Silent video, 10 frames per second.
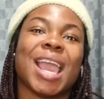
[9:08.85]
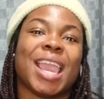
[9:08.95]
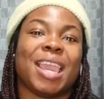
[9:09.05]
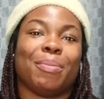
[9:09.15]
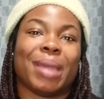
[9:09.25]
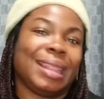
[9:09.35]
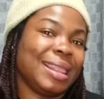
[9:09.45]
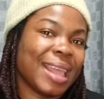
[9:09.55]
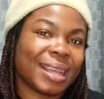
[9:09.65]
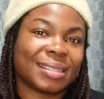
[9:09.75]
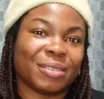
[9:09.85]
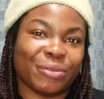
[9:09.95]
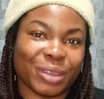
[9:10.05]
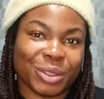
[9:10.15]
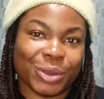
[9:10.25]
in my next
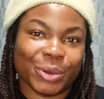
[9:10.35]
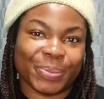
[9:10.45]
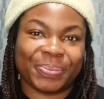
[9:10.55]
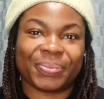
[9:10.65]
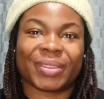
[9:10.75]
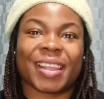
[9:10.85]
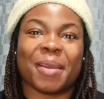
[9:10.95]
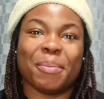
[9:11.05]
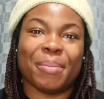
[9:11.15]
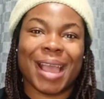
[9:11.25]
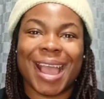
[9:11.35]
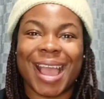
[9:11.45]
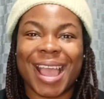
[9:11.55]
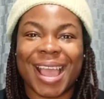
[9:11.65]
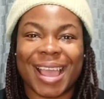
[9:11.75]
video. Bye.